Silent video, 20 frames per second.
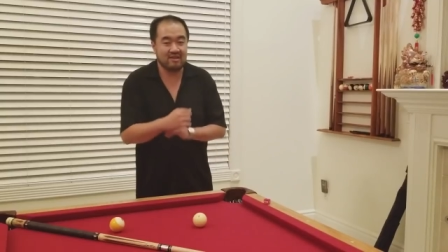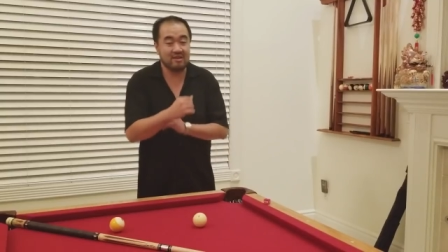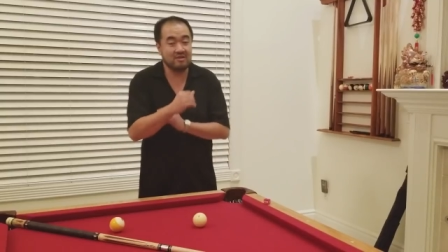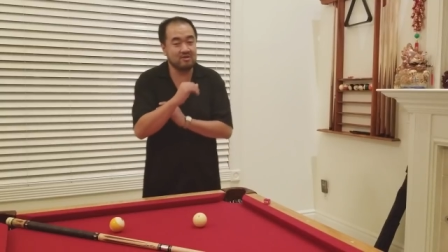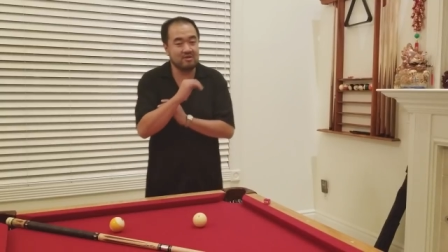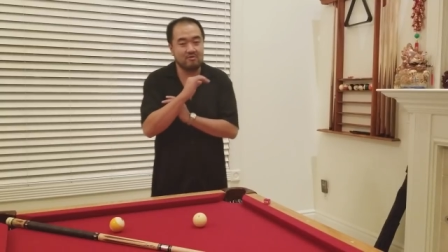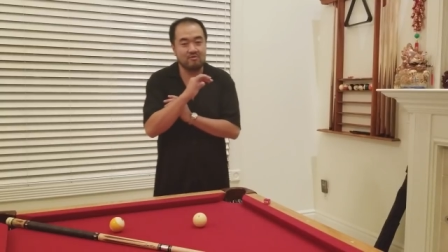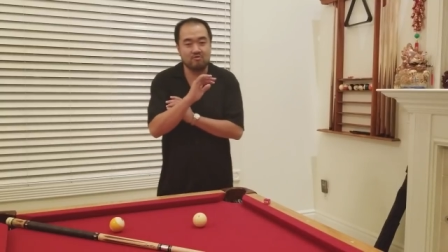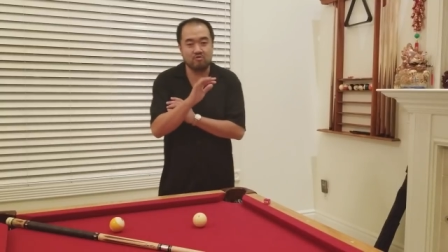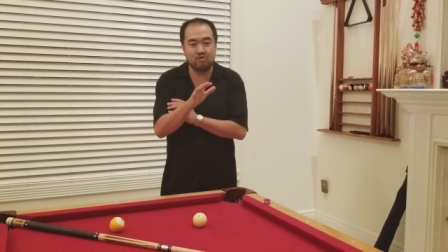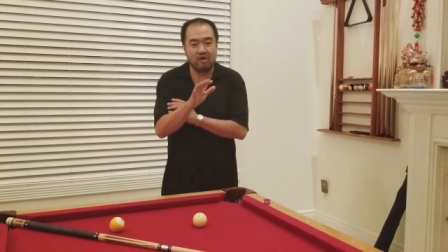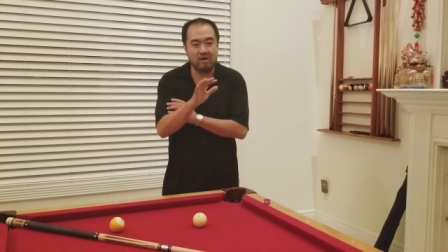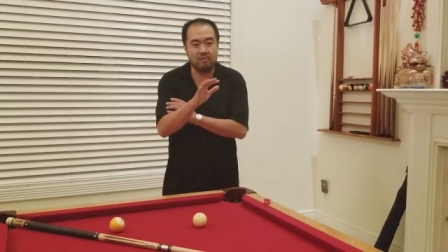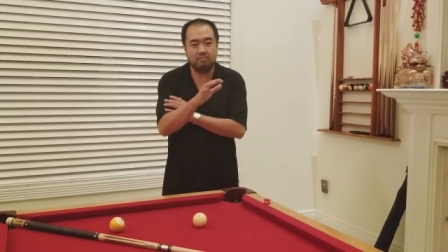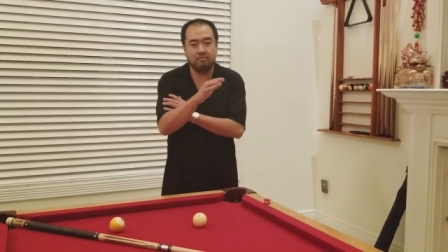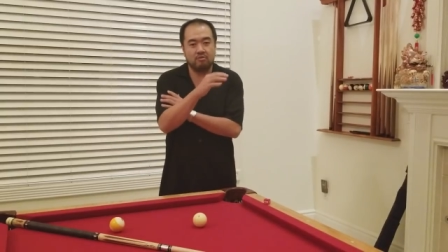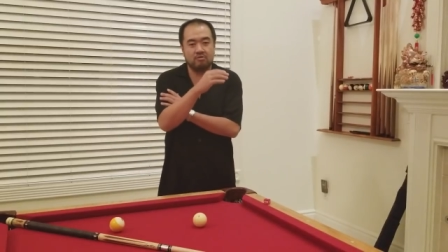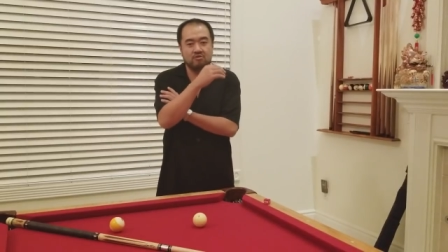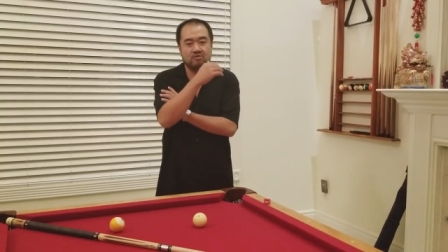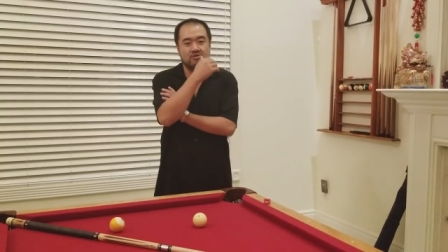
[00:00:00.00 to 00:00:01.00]
He's a
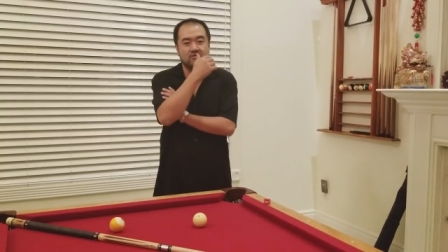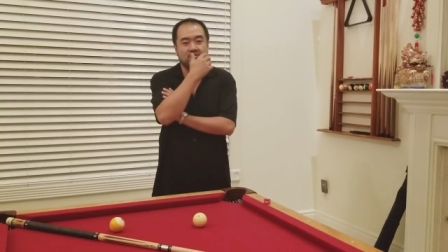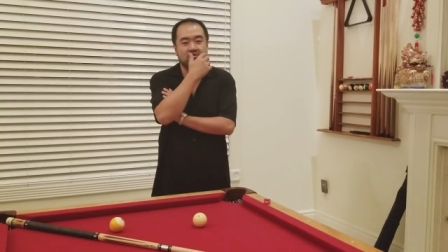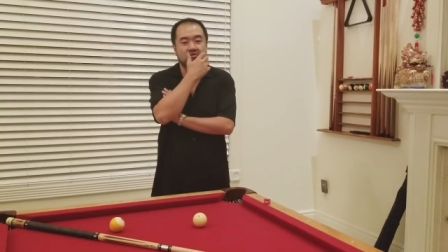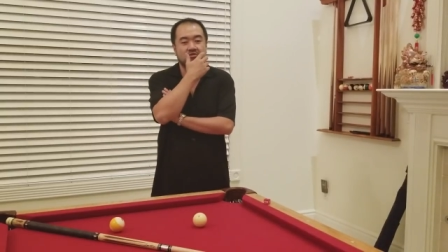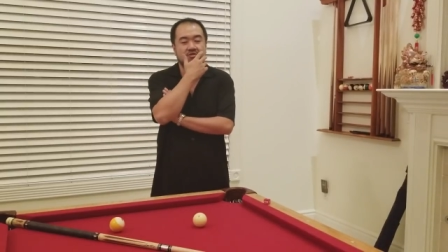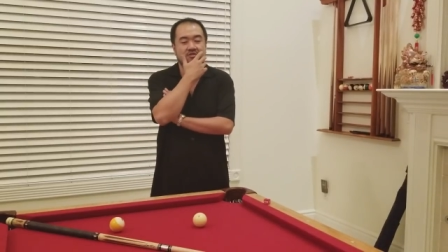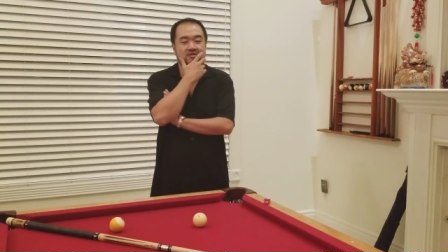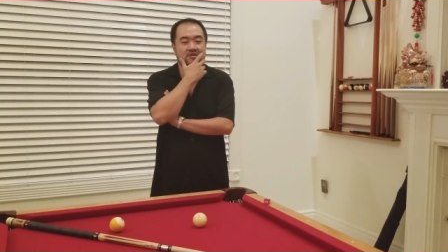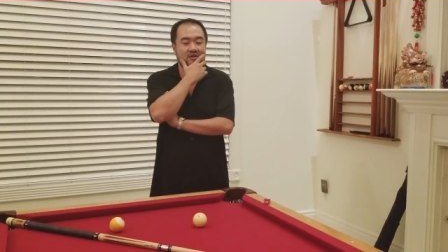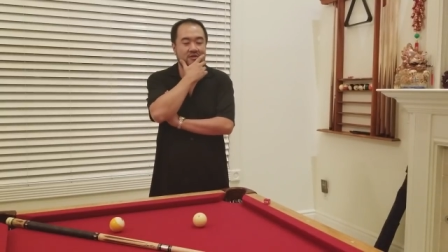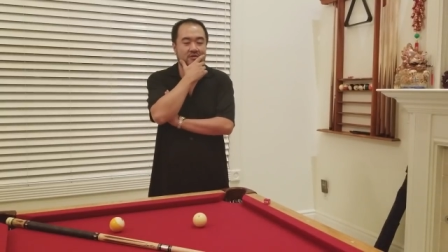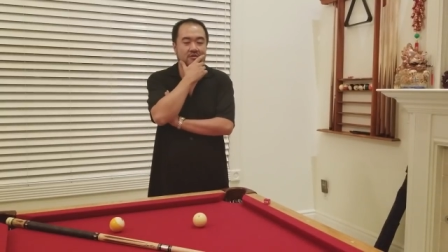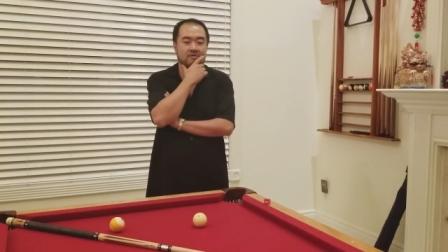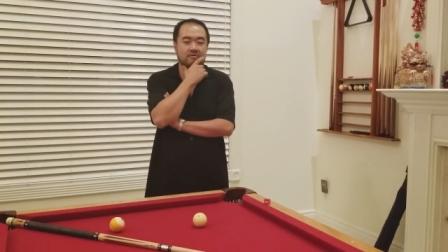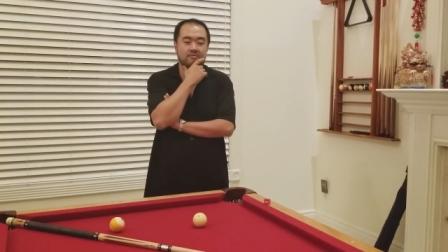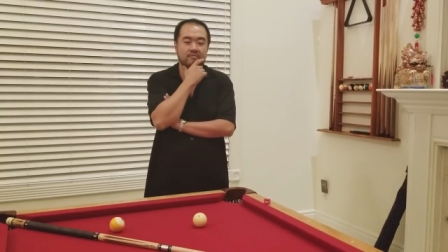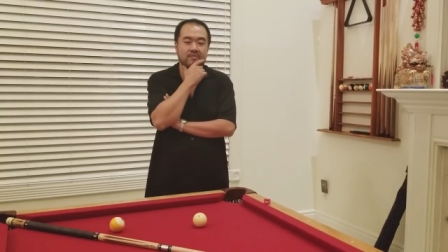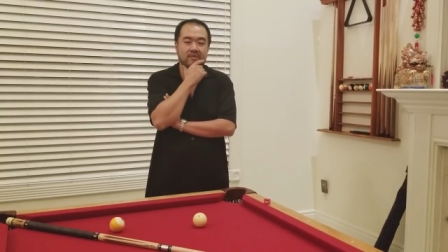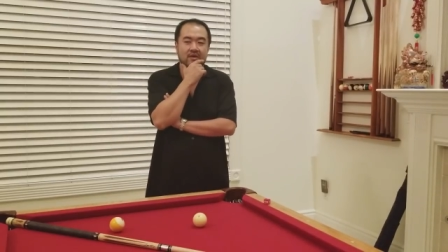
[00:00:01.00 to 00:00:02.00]
great pool shooter.
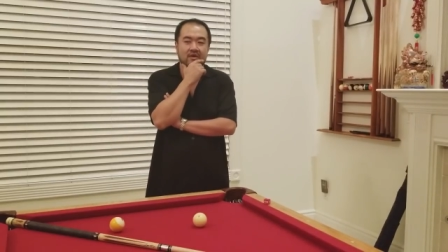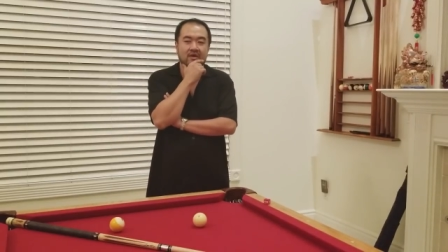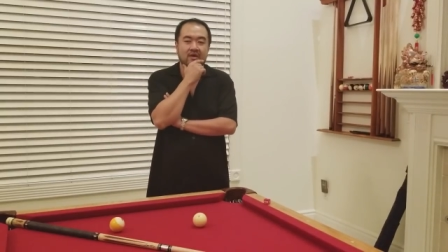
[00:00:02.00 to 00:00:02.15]
So